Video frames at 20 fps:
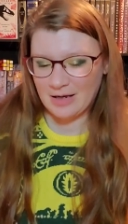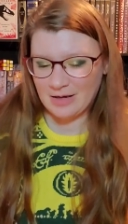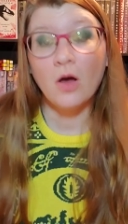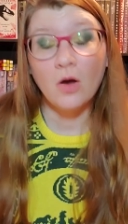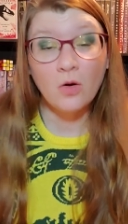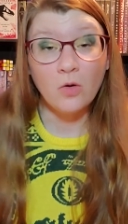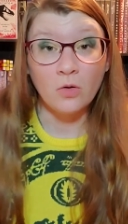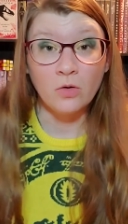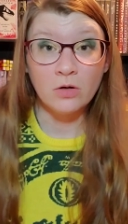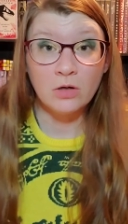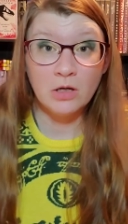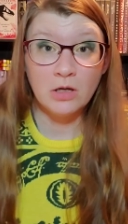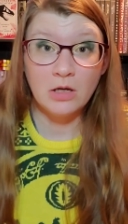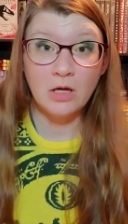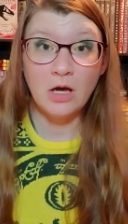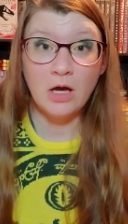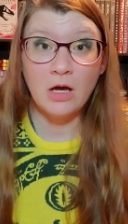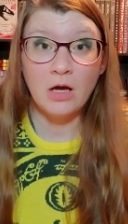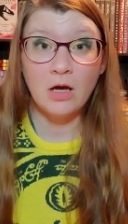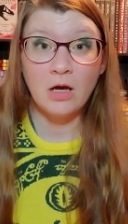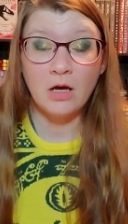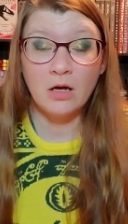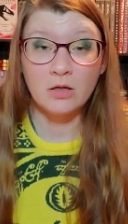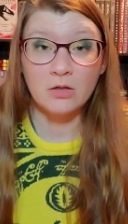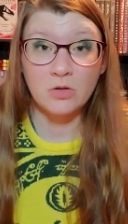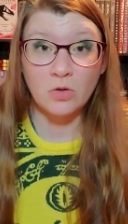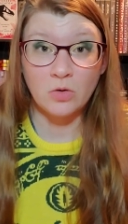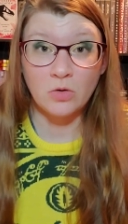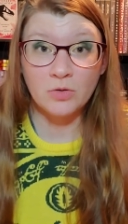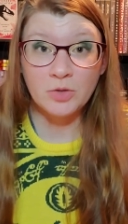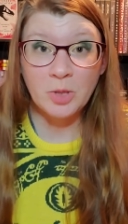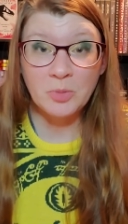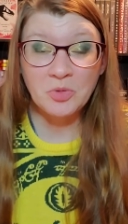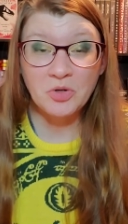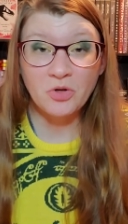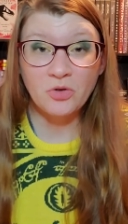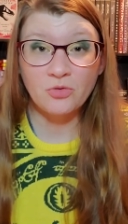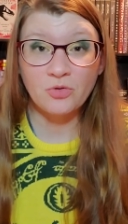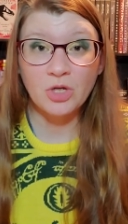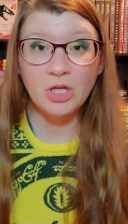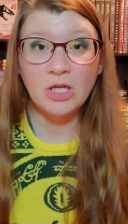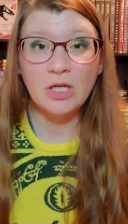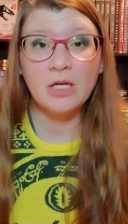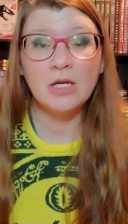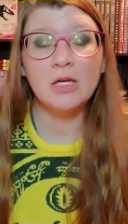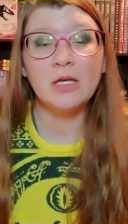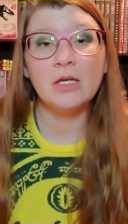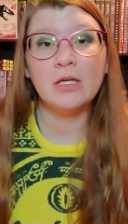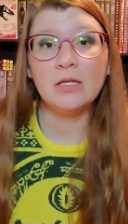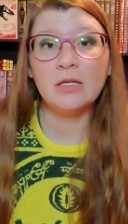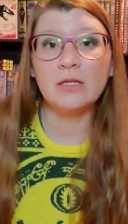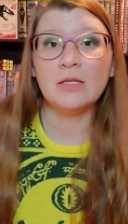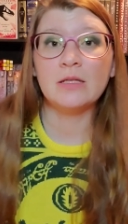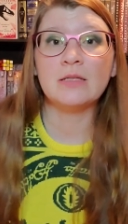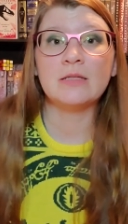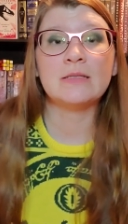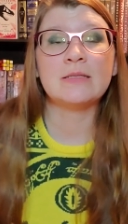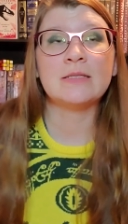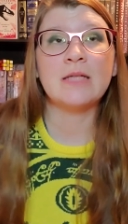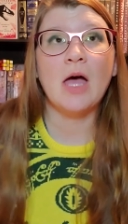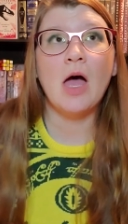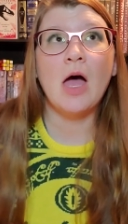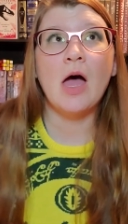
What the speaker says: Oh, goal number 3 is